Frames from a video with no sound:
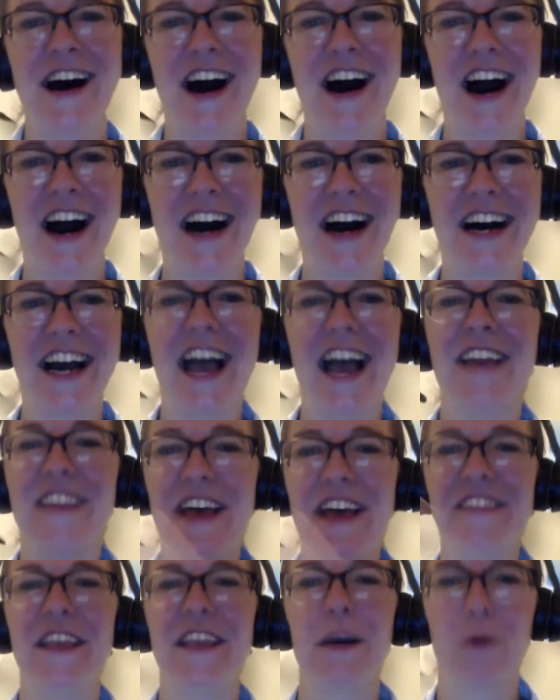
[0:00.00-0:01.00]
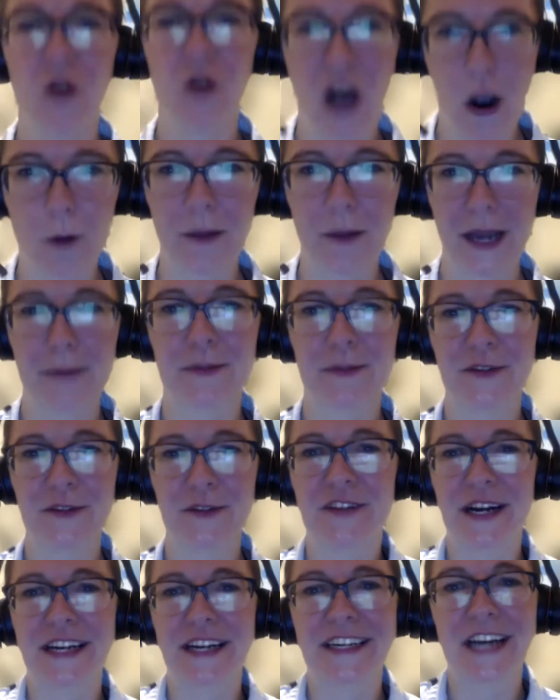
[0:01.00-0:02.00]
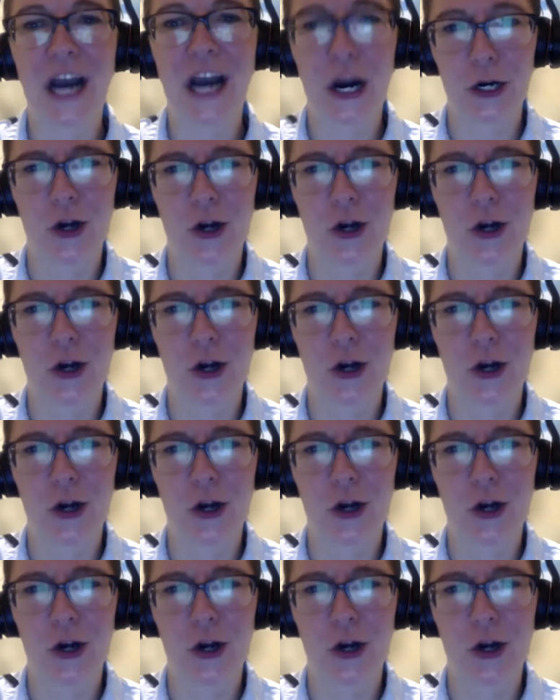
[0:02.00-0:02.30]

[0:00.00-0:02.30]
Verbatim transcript: uh, and then they will help amplify our